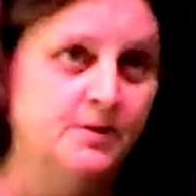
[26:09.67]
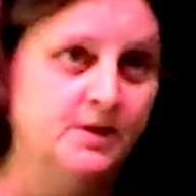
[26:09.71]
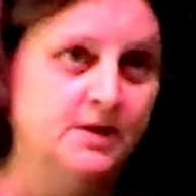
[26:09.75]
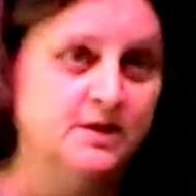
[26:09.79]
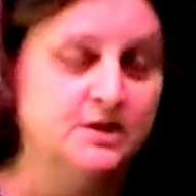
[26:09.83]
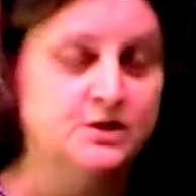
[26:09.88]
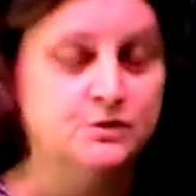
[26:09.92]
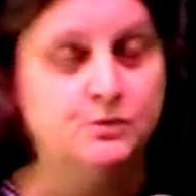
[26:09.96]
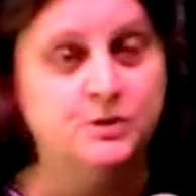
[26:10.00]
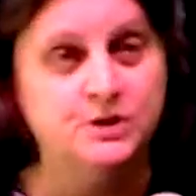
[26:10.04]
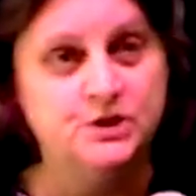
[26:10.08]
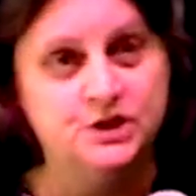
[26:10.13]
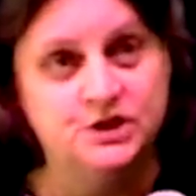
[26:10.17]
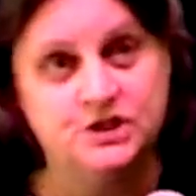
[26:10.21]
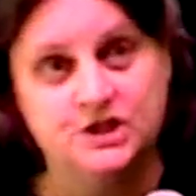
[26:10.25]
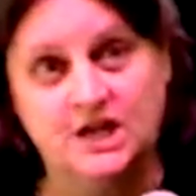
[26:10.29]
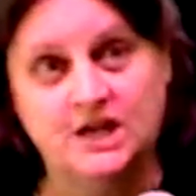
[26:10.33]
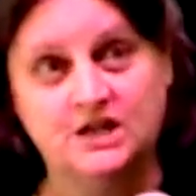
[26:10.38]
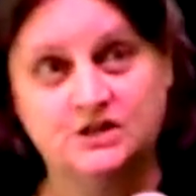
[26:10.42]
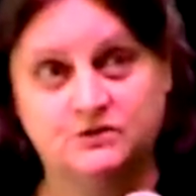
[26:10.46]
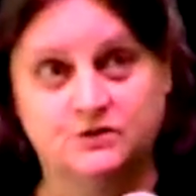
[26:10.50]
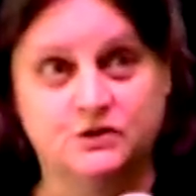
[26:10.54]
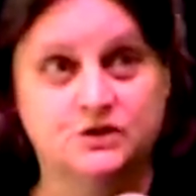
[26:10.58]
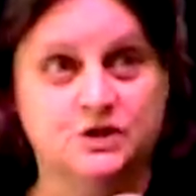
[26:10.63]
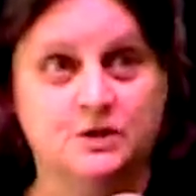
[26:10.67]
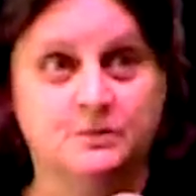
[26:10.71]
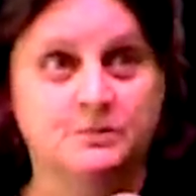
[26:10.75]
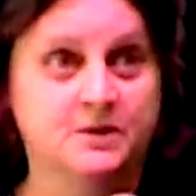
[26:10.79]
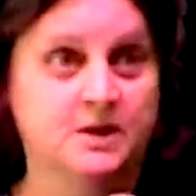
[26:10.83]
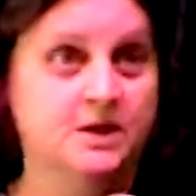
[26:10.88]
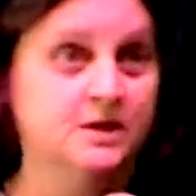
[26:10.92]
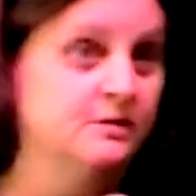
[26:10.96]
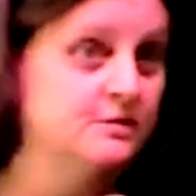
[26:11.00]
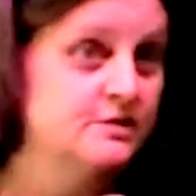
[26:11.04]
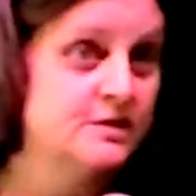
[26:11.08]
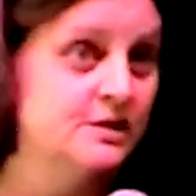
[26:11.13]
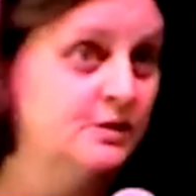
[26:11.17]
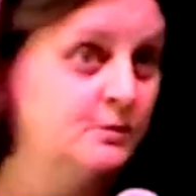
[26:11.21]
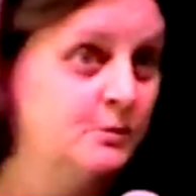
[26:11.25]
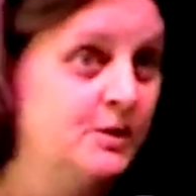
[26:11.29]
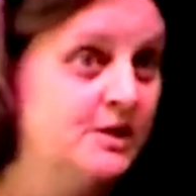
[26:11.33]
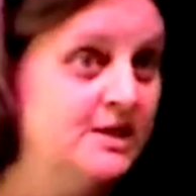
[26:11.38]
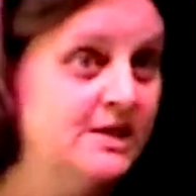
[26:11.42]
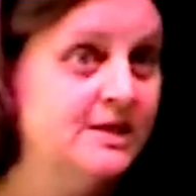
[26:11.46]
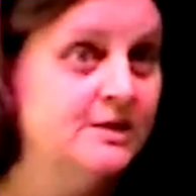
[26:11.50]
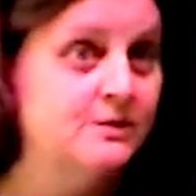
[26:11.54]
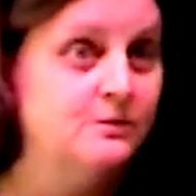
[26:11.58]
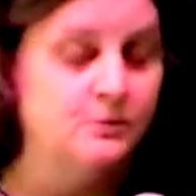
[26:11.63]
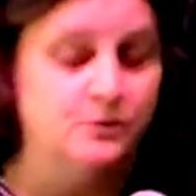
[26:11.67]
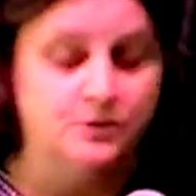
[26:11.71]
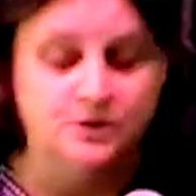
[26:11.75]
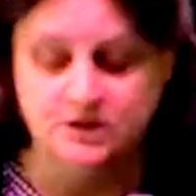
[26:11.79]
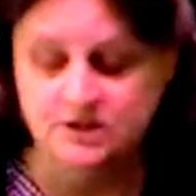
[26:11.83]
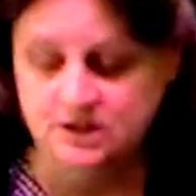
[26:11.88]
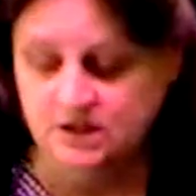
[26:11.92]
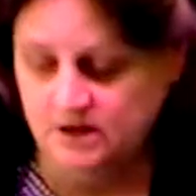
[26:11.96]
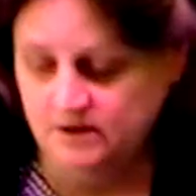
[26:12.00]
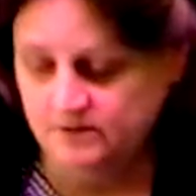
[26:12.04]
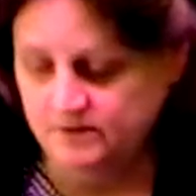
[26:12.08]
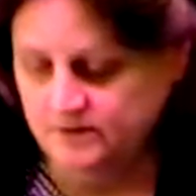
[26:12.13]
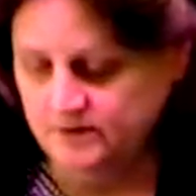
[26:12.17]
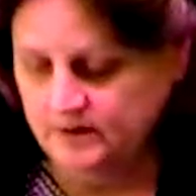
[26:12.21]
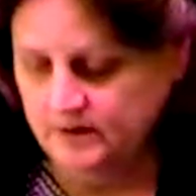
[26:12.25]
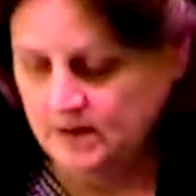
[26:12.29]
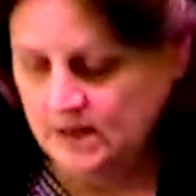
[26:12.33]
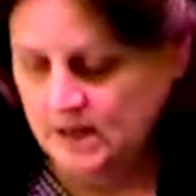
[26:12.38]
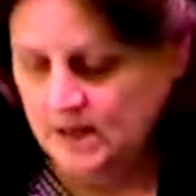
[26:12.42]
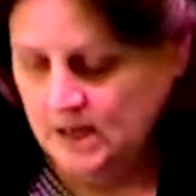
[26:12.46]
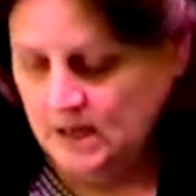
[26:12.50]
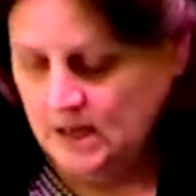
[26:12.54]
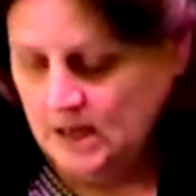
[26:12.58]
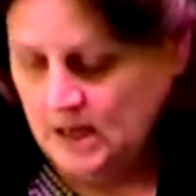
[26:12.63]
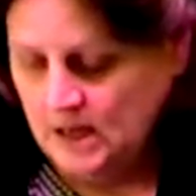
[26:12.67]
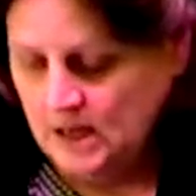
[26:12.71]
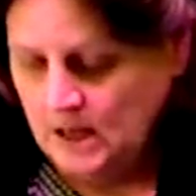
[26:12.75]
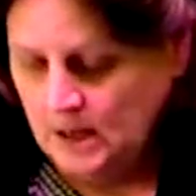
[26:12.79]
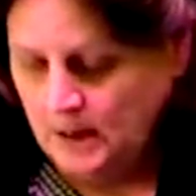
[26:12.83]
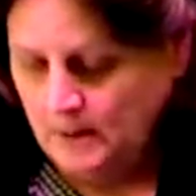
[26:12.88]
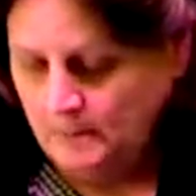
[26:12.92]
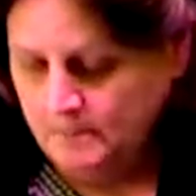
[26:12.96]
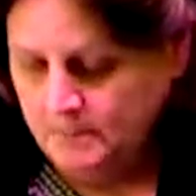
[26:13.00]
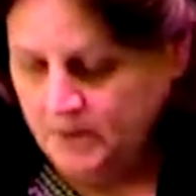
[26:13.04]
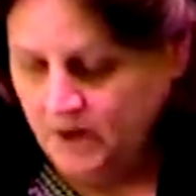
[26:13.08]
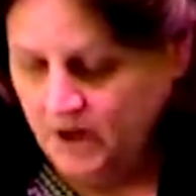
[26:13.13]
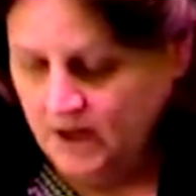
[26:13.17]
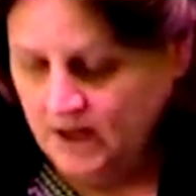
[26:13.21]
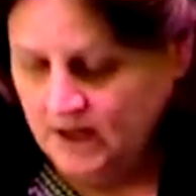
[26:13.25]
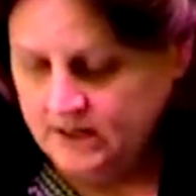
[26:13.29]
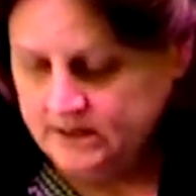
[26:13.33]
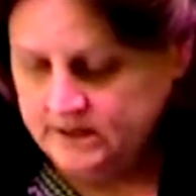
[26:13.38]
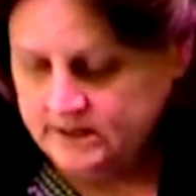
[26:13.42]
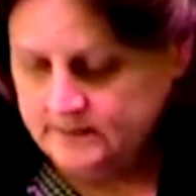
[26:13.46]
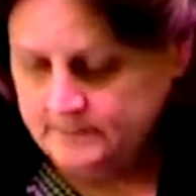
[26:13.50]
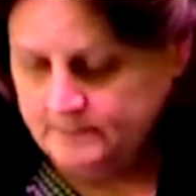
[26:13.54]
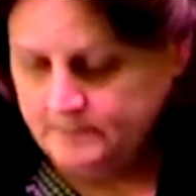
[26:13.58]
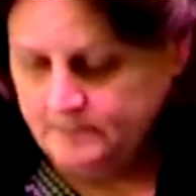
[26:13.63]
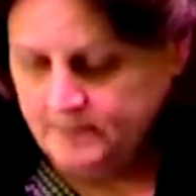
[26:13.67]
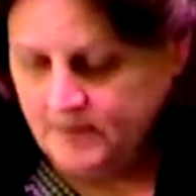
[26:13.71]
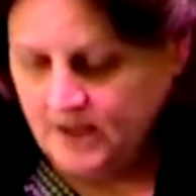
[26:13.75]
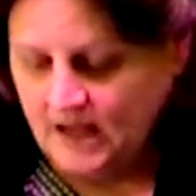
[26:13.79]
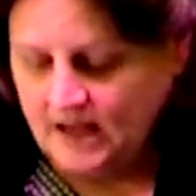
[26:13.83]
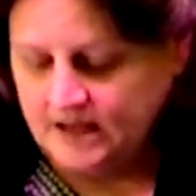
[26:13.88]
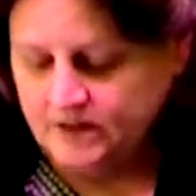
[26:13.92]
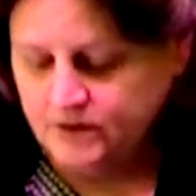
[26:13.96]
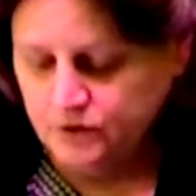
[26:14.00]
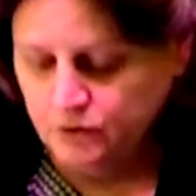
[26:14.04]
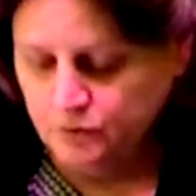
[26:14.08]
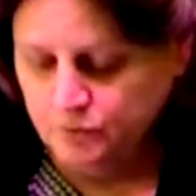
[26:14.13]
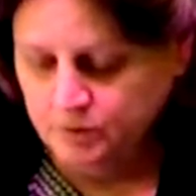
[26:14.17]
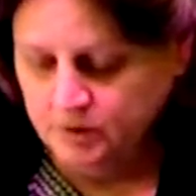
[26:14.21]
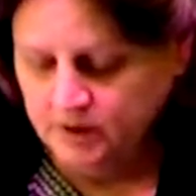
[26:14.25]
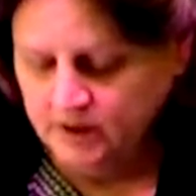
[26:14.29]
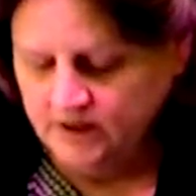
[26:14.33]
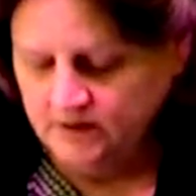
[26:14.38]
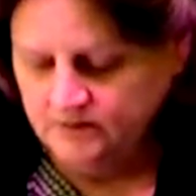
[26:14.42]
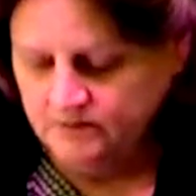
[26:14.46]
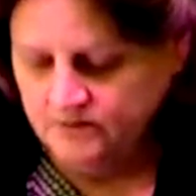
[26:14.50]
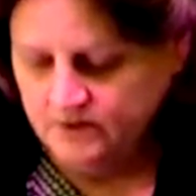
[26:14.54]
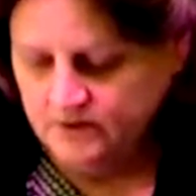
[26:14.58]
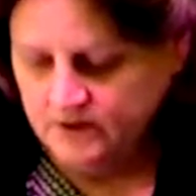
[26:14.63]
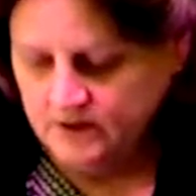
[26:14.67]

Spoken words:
because we just asked for something else that we didn't receive. But I do believe